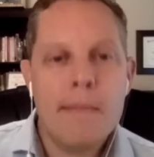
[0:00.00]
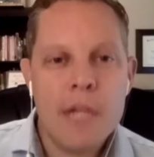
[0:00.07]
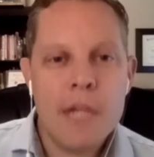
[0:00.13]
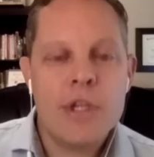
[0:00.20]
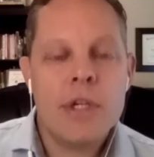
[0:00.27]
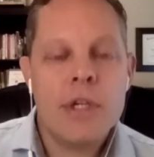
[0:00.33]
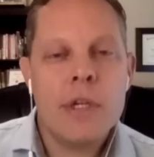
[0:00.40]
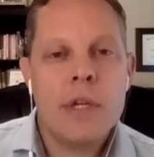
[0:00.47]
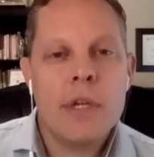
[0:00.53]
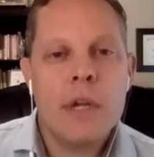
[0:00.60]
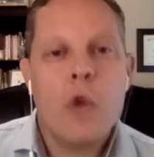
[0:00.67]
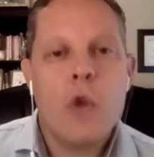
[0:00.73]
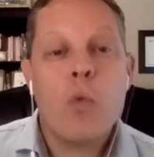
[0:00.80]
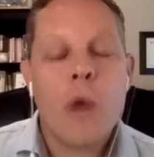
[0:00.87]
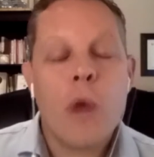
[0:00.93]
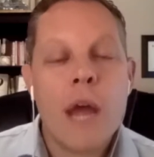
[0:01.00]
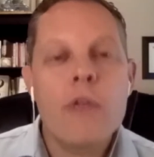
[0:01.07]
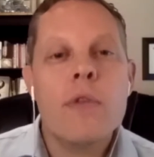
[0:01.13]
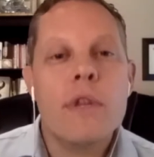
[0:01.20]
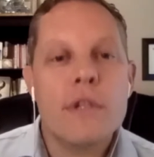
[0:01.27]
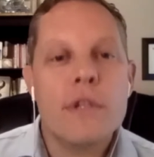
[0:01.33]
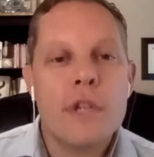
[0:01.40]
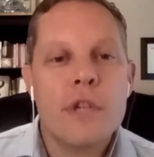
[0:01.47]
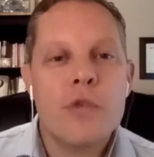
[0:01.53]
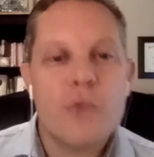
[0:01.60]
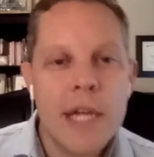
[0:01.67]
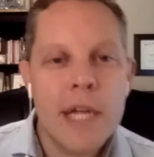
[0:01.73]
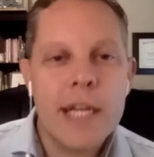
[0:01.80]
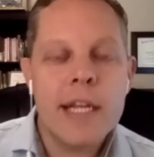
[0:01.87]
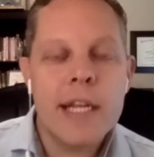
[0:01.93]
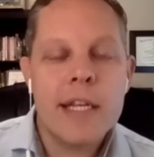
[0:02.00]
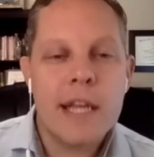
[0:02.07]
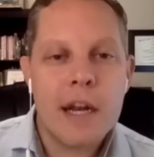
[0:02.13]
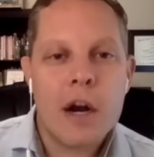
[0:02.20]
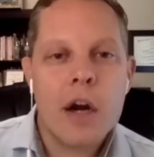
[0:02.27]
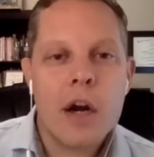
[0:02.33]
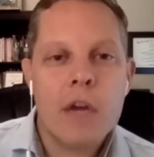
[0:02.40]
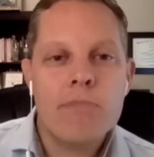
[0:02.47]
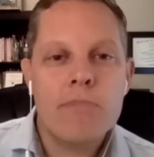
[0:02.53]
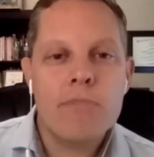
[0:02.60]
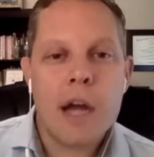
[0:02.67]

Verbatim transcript: mission, rather than just read it in our